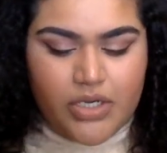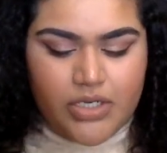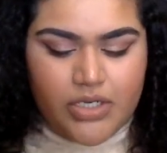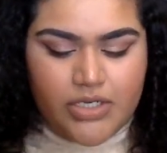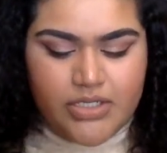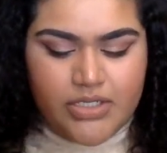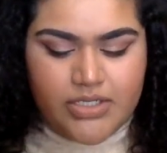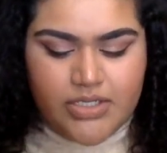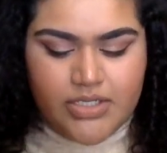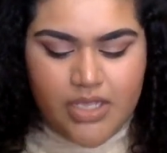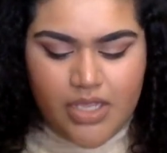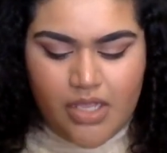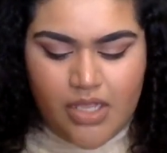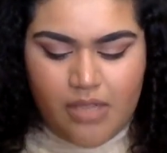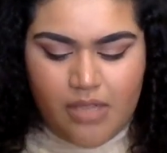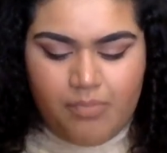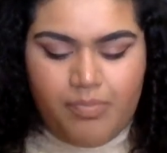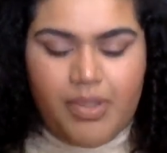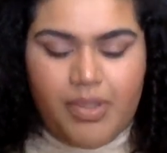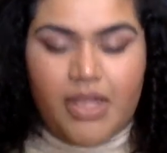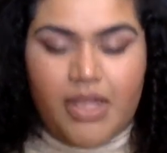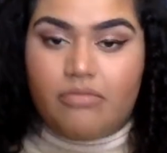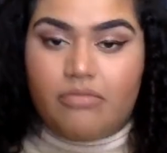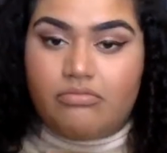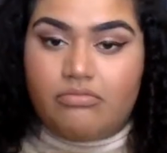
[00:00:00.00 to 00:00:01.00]
ones.
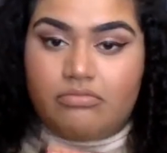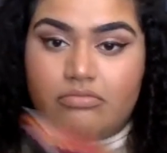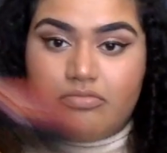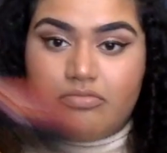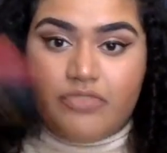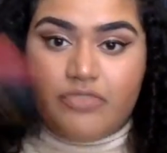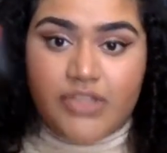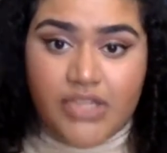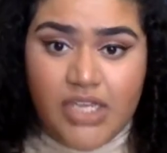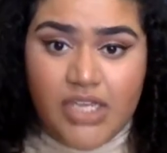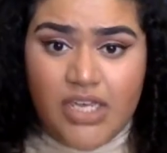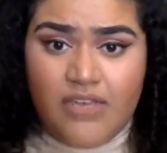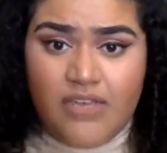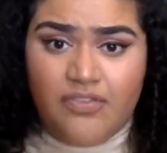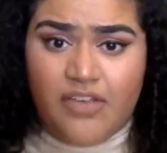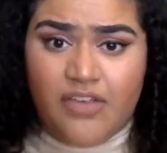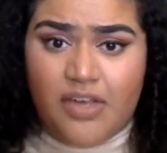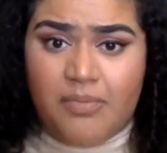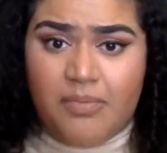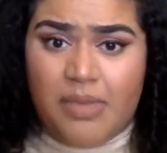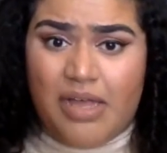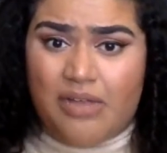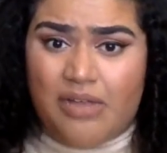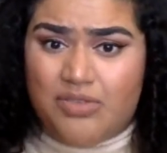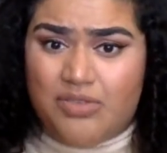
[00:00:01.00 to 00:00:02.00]
But for
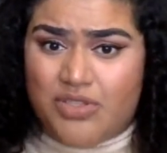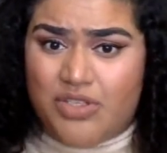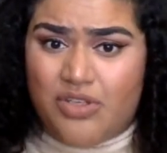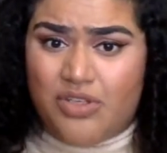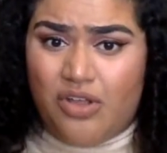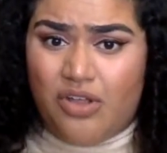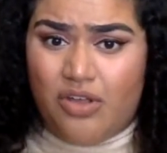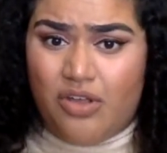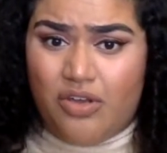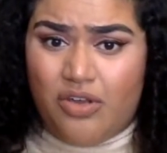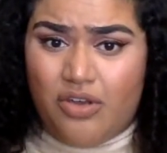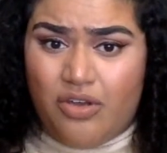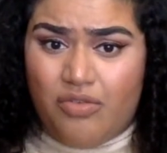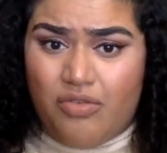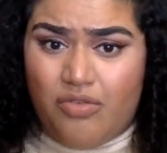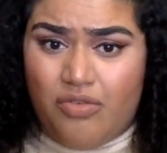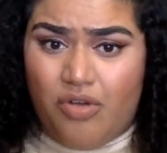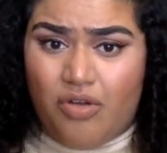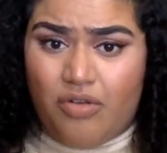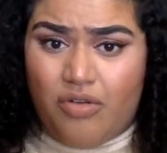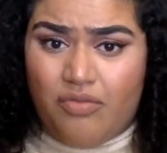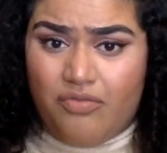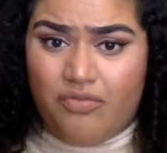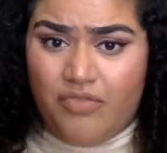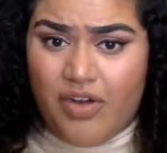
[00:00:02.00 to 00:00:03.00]
£35, you can't go
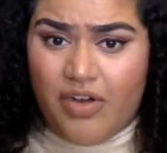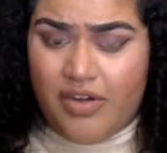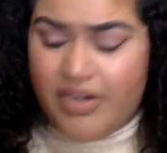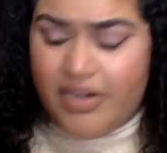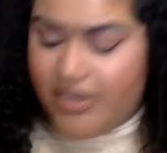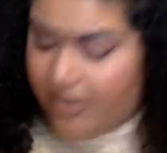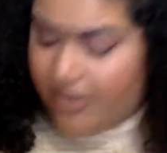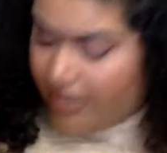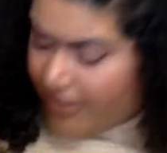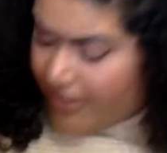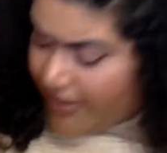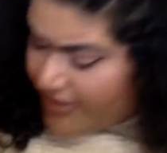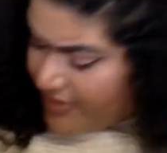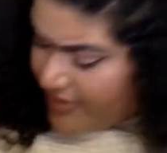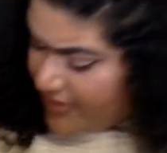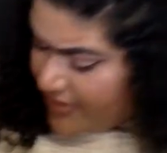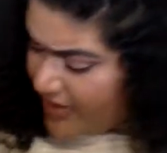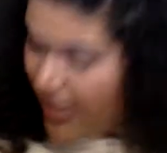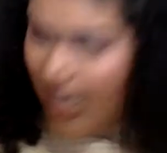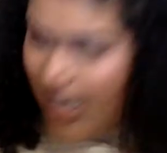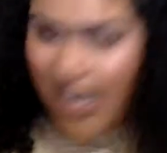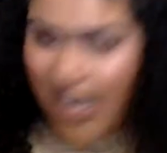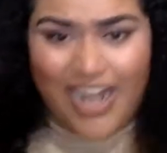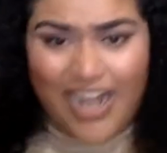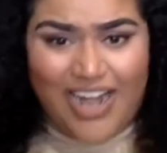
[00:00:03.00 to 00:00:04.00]
wrong. Very nice.
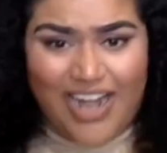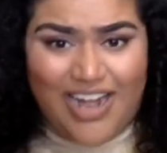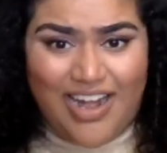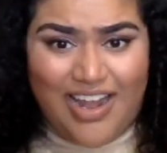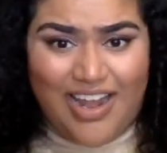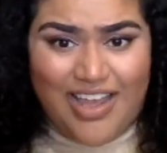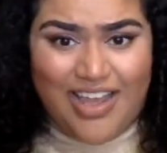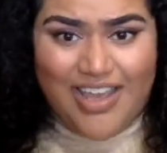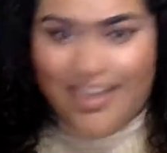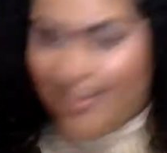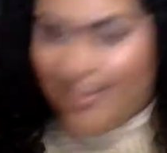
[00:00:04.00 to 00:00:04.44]
Like